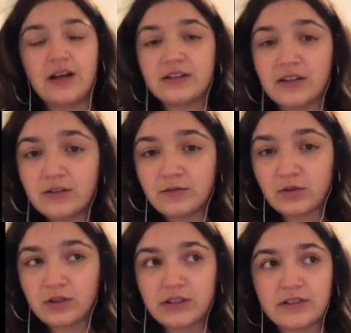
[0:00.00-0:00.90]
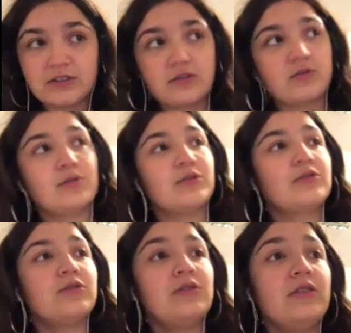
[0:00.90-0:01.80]
Therefore, it is
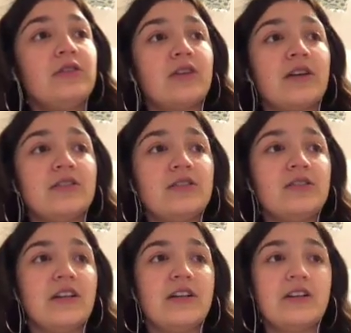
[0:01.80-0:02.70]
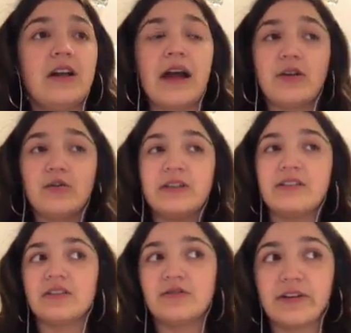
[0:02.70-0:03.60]
crucial to understand how to
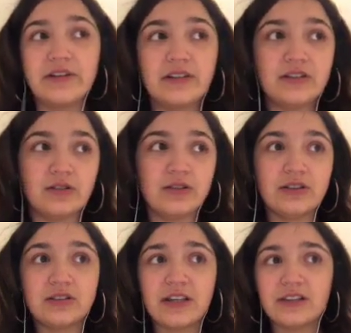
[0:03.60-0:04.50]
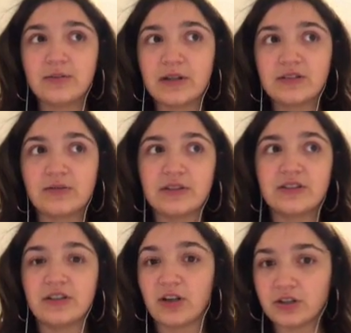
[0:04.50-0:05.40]
identify these students and the best ways
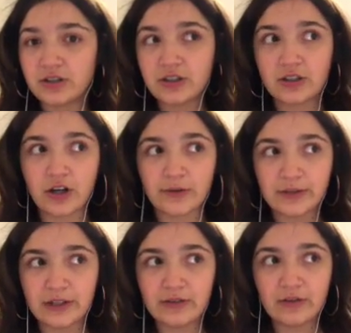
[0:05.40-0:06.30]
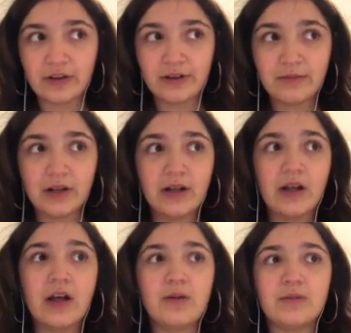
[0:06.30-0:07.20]
to not just accommodate for them,
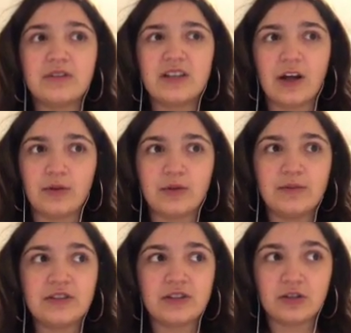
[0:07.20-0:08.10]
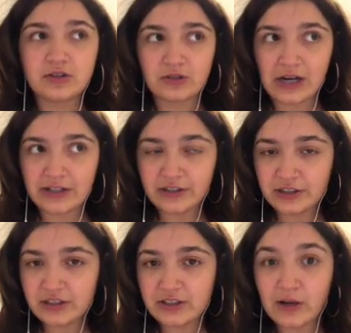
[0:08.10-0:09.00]
but to help them instill
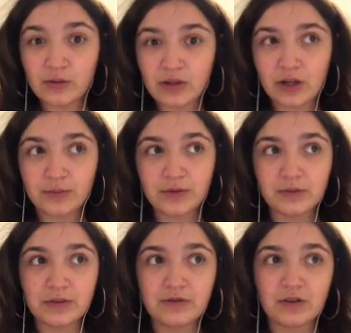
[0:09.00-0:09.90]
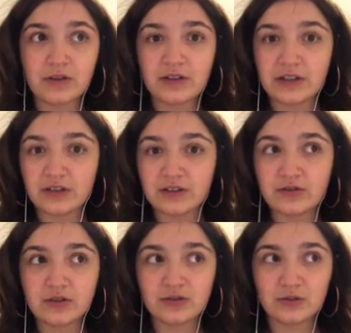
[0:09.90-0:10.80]
strategies that will help them in further years of
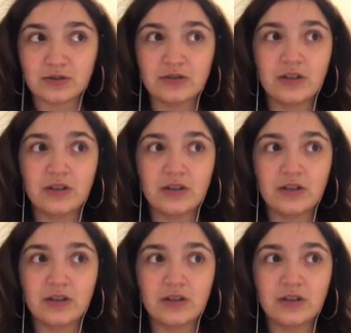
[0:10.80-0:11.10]
school.